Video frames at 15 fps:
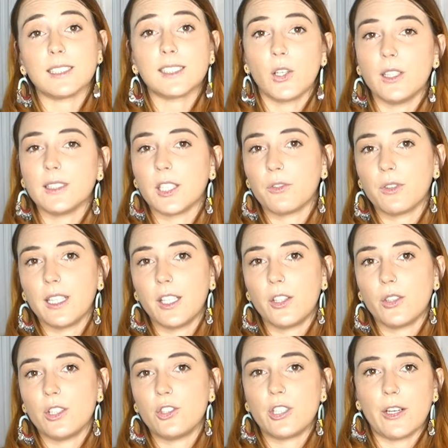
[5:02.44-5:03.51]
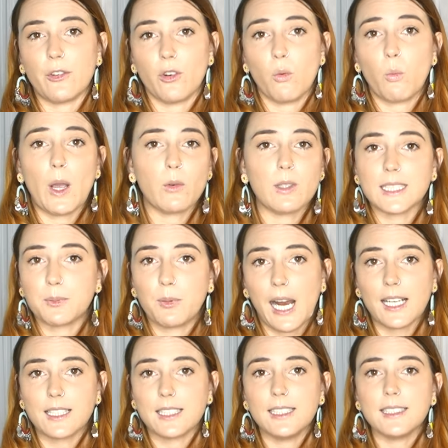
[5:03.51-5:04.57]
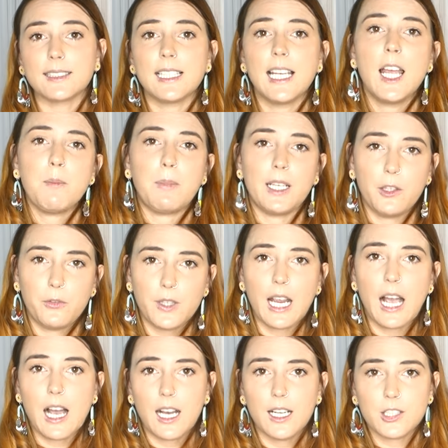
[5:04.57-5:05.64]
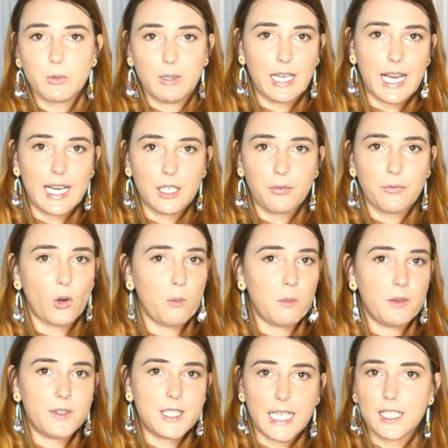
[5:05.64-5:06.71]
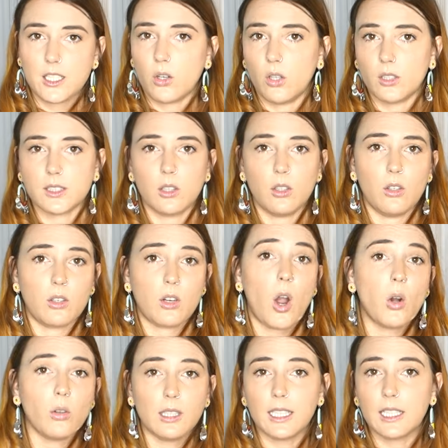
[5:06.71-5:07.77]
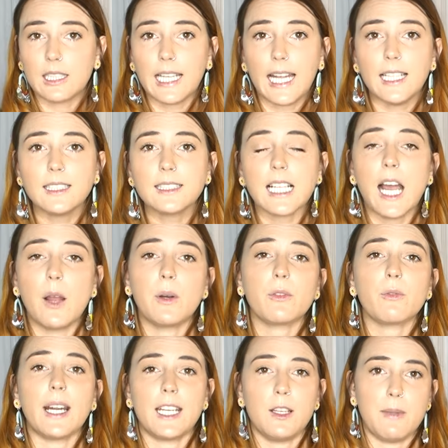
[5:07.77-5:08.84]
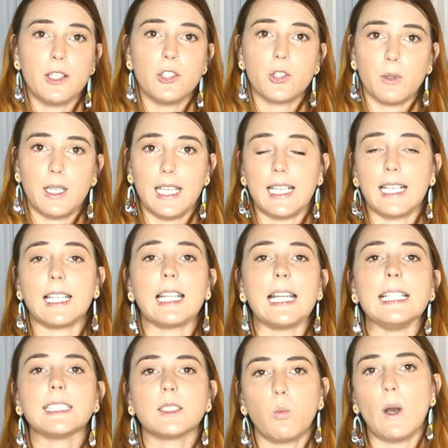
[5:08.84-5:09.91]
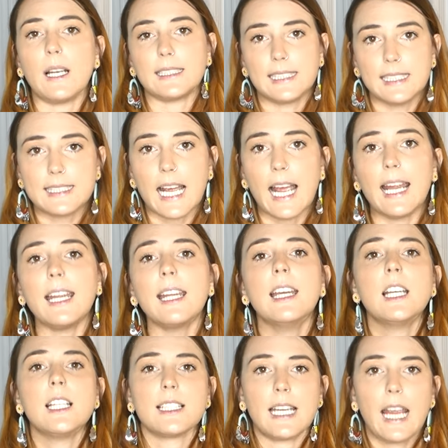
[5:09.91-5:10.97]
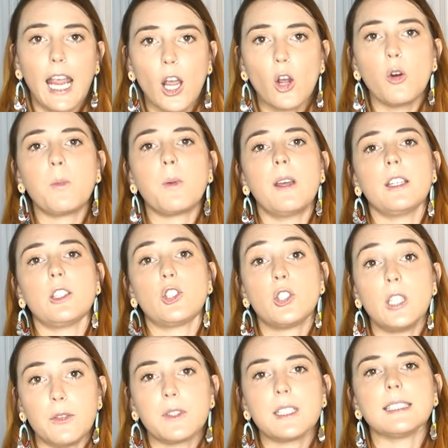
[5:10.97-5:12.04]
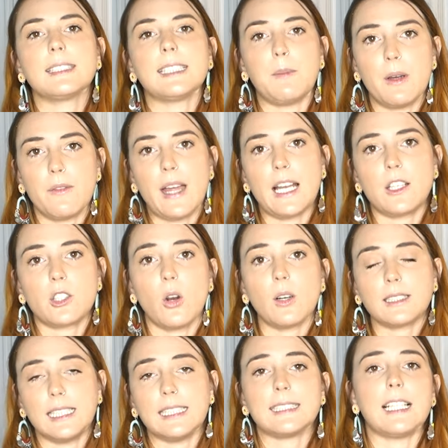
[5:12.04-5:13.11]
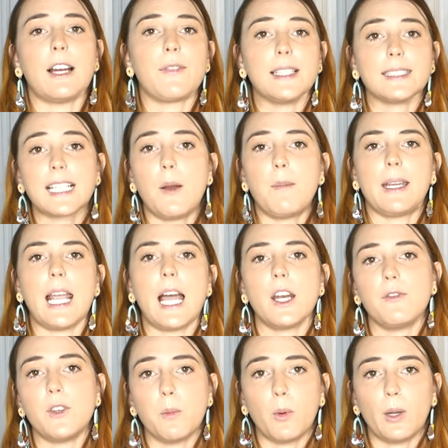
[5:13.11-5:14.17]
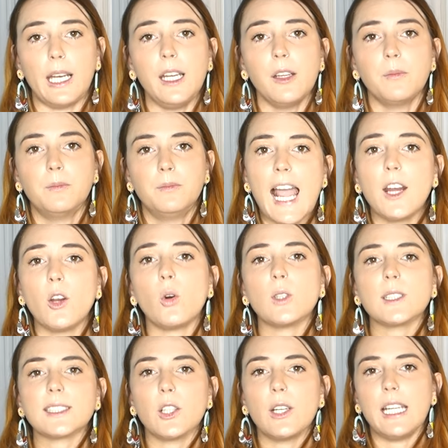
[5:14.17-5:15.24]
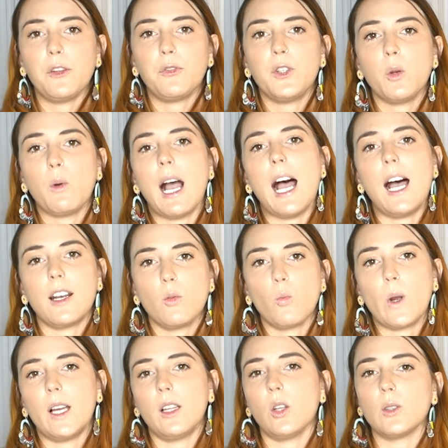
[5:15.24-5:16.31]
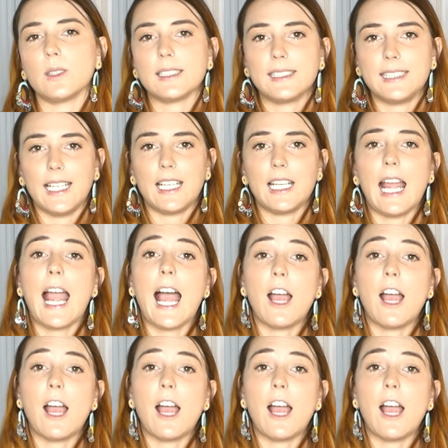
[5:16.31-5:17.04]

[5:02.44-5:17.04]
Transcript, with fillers: or so is a really good general wellness practice, but if you are doing any form of detox or colon cleanse, I would recommend doing it at least once a day to help shift some of that toxic stuff that's coming out of your body. And also, if you are unwell or sick,